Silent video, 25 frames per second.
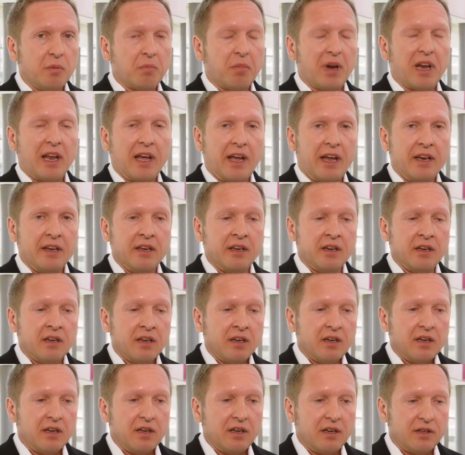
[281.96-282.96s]
who
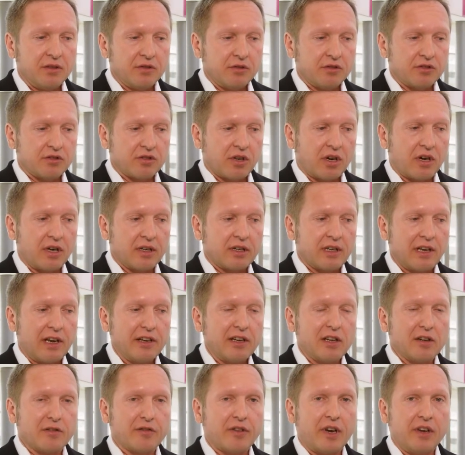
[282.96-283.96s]
plan to start
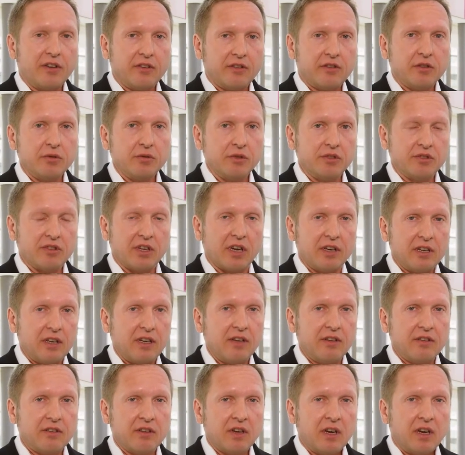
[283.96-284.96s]
clinical phase 2
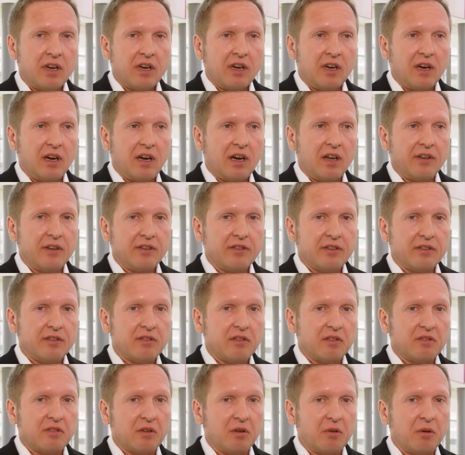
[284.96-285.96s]
studies. This
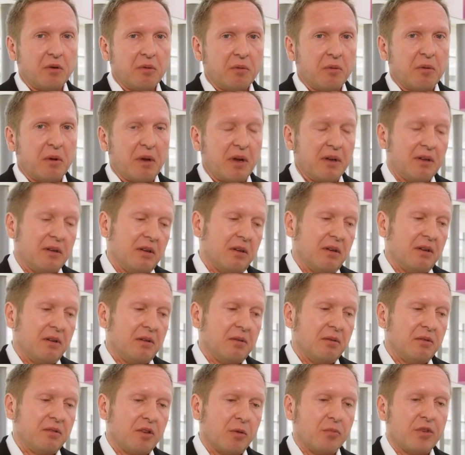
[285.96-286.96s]
is so
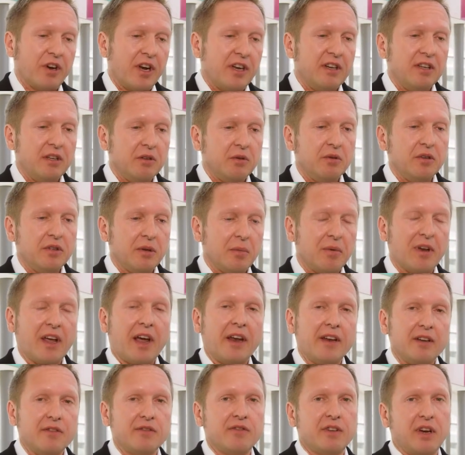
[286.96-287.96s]
brand new in the
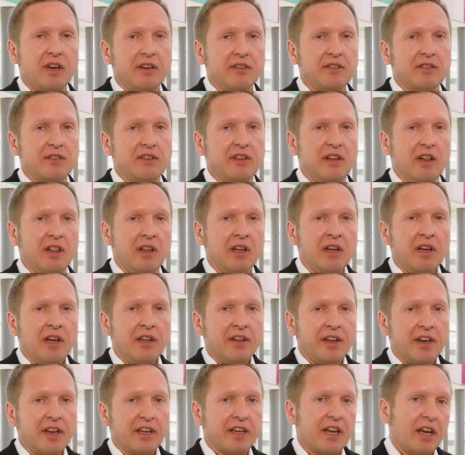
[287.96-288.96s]
planning phase still.
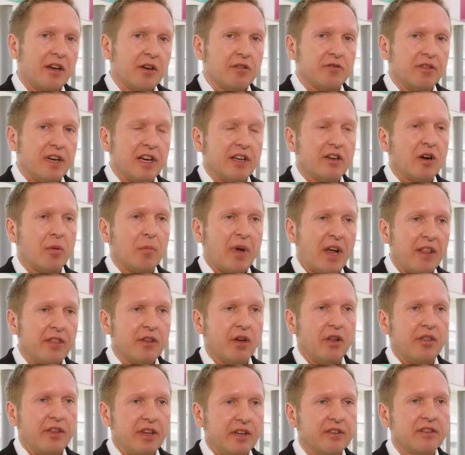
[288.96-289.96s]
They cannot really
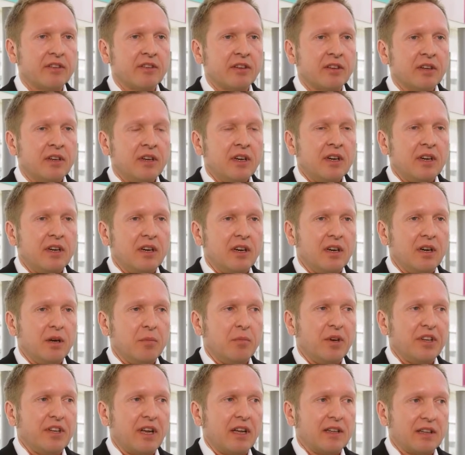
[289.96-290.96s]
comment on this,
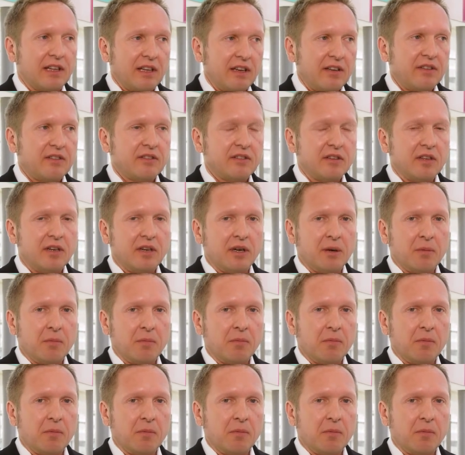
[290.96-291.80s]
but at least